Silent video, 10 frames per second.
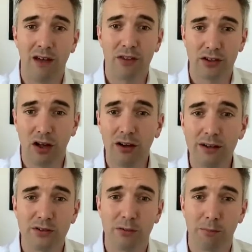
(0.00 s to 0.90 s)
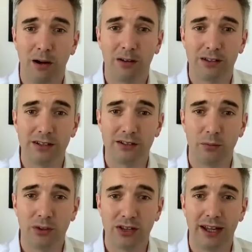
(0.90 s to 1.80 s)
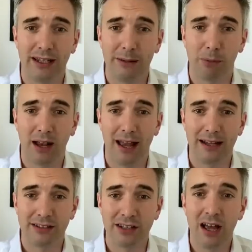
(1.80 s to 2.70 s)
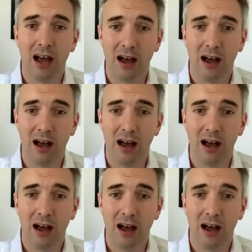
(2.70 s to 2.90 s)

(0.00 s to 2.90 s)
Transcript: of the types of parties that were taking place,